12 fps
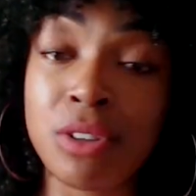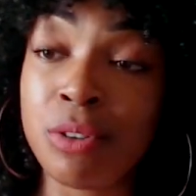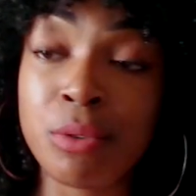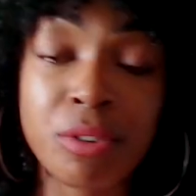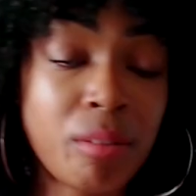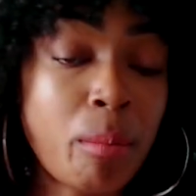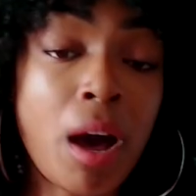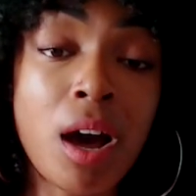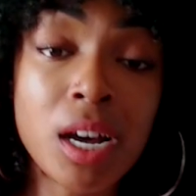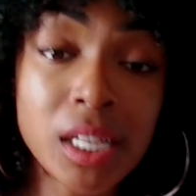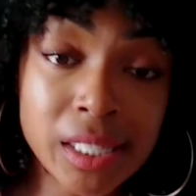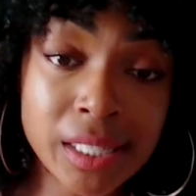You're the
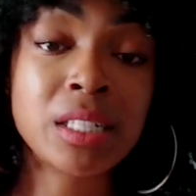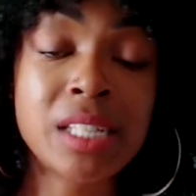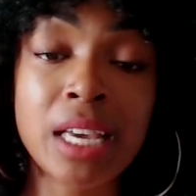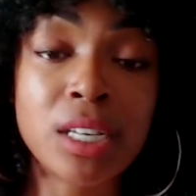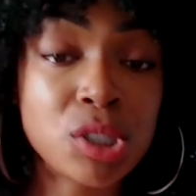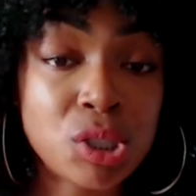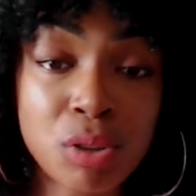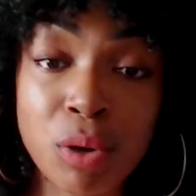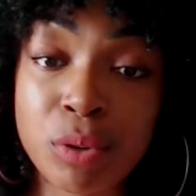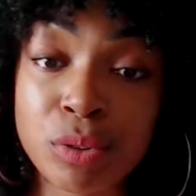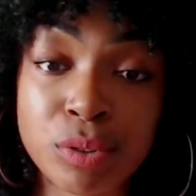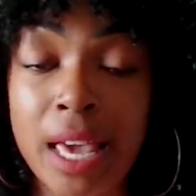boss. Take
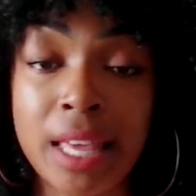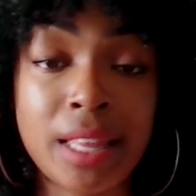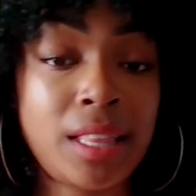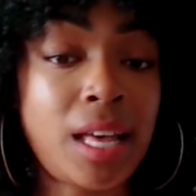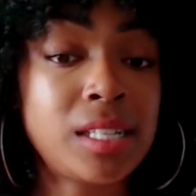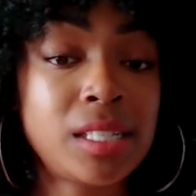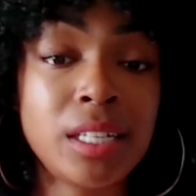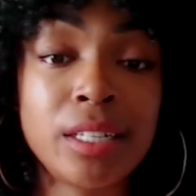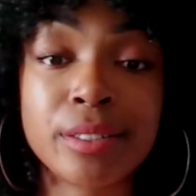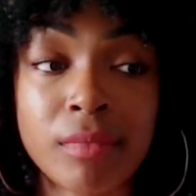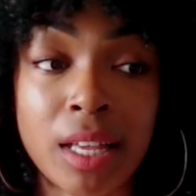control, and that's it.